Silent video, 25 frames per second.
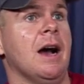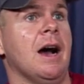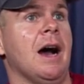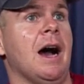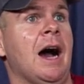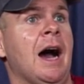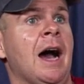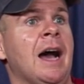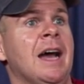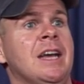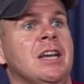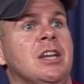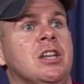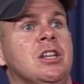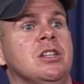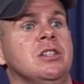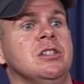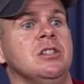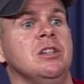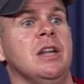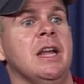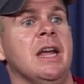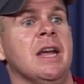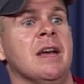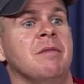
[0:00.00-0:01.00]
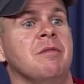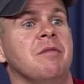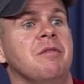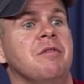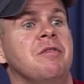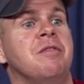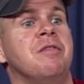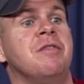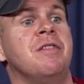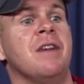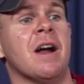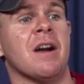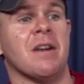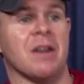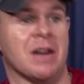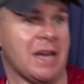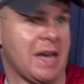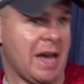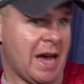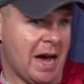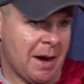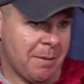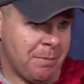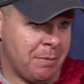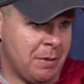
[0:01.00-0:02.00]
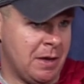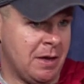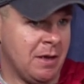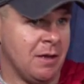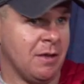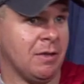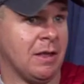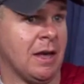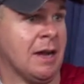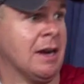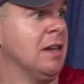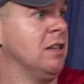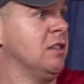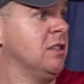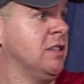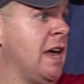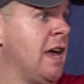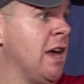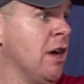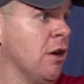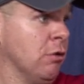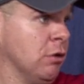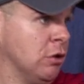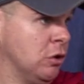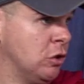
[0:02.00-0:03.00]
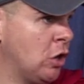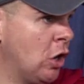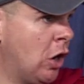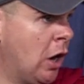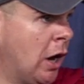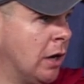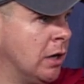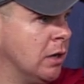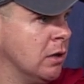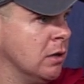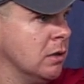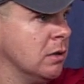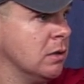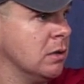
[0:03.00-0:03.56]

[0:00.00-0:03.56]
I am very happy that Isaiah is gone.